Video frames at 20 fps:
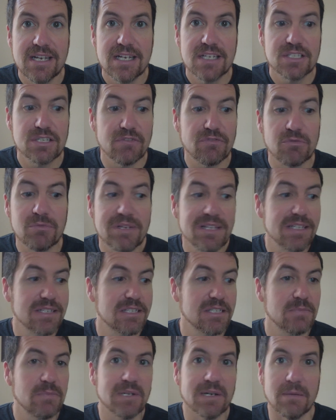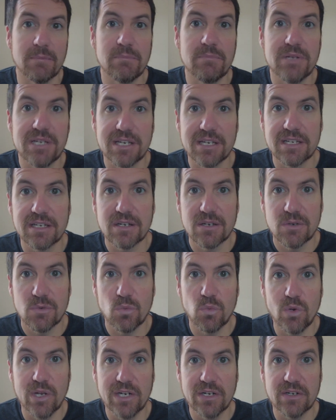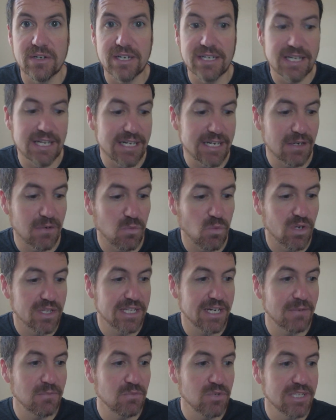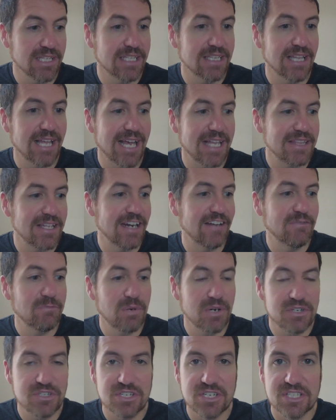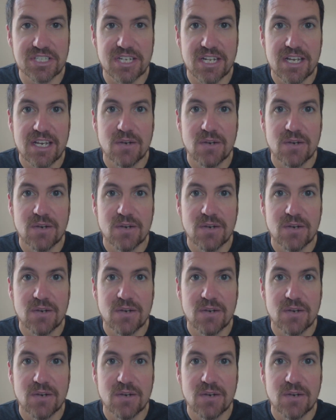So for me, this has been a big winner and one that I'm really glad that I've purchased,